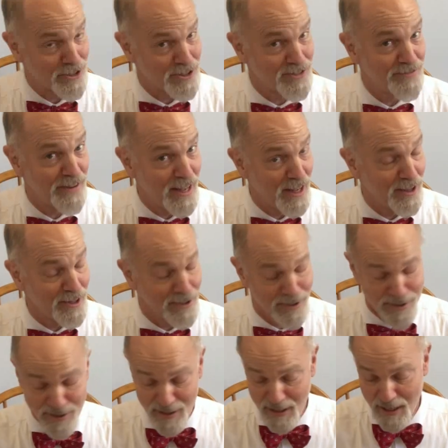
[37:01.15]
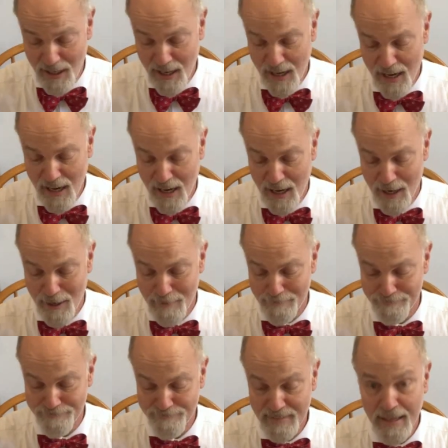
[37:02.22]
failures, um,
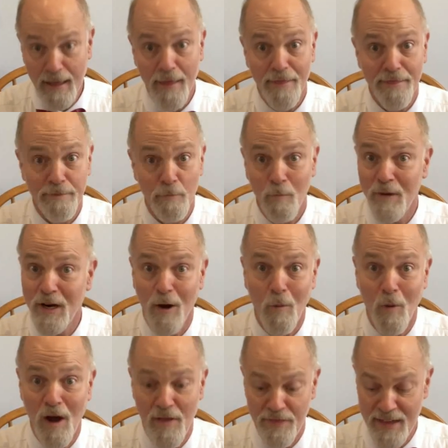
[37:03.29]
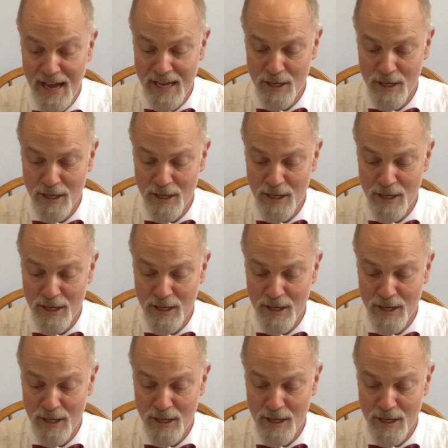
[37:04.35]
we don't want that.